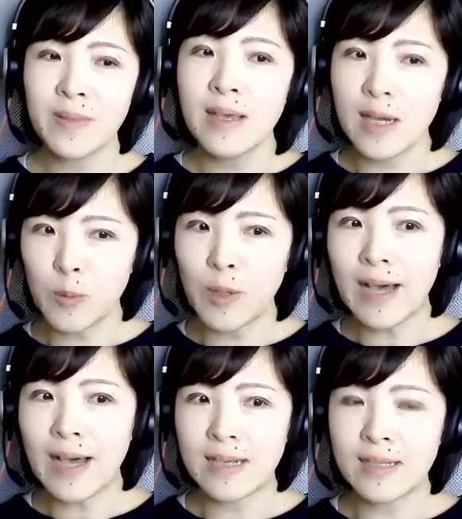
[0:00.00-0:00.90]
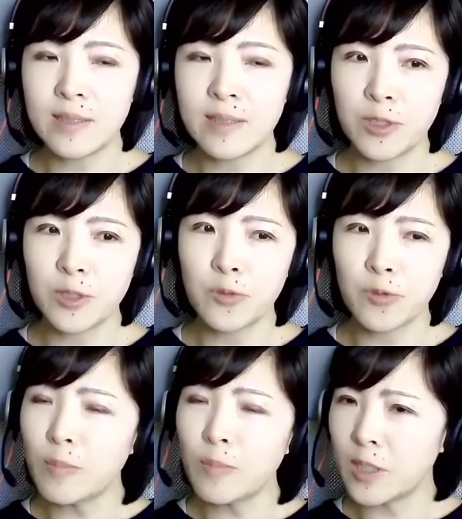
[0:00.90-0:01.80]
as well as the Critical
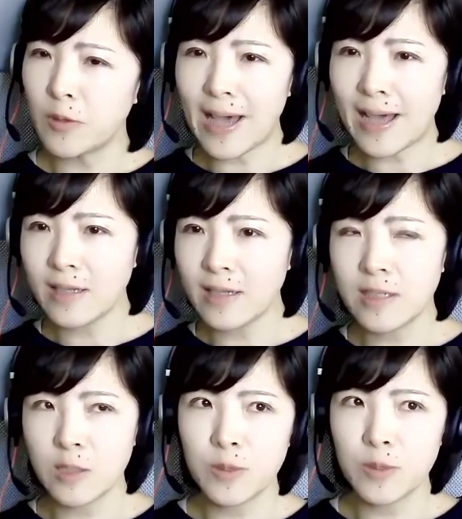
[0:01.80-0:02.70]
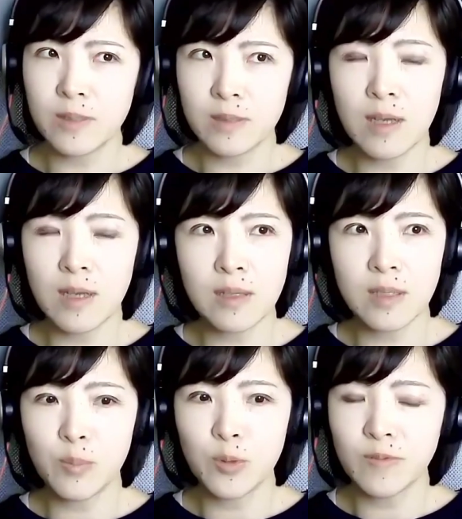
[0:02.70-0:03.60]
Raw Material Act that was
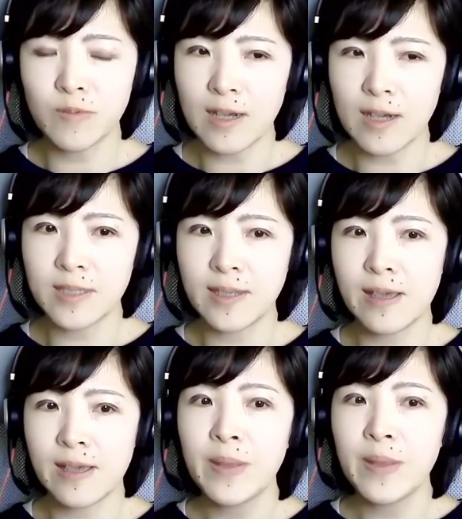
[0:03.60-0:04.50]
approved last year.